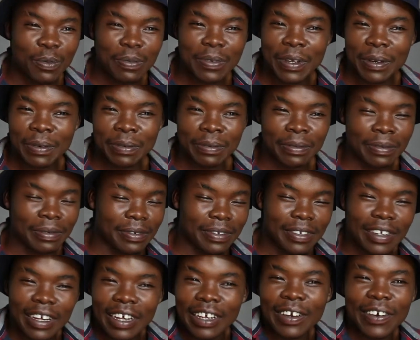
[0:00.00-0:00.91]
boobs and
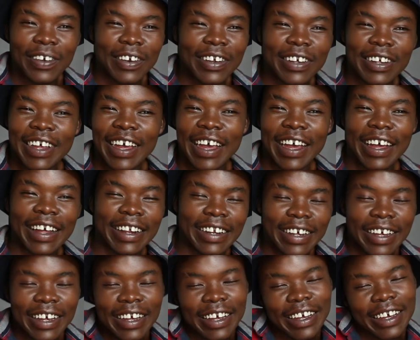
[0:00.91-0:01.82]
all of that,
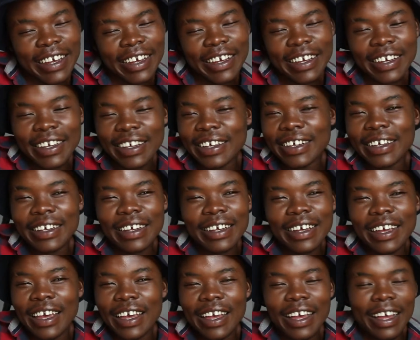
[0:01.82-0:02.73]
hey.
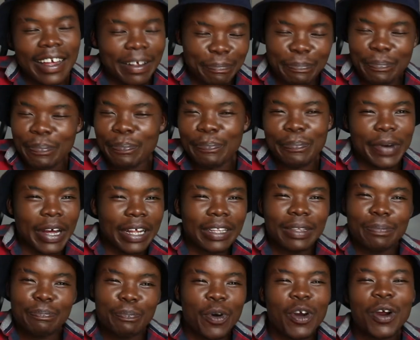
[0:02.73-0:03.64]

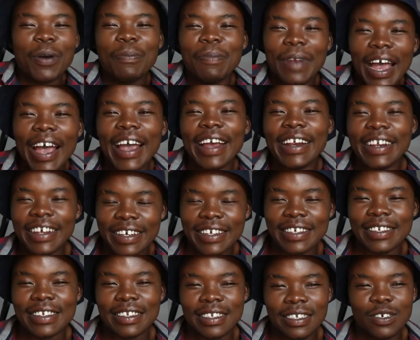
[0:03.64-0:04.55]
But bottom line
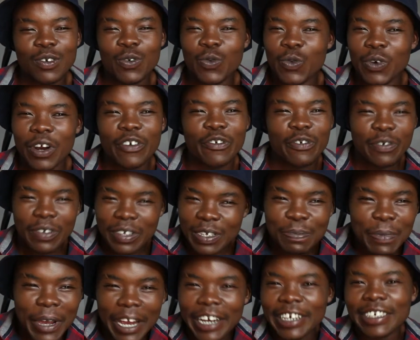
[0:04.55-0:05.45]
is, you would have
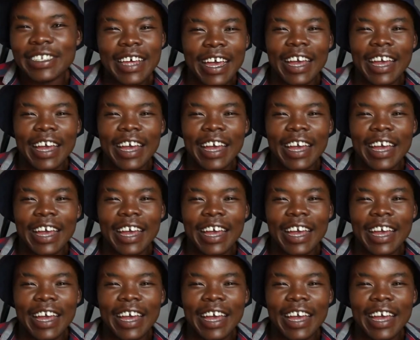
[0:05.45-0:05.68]
smashed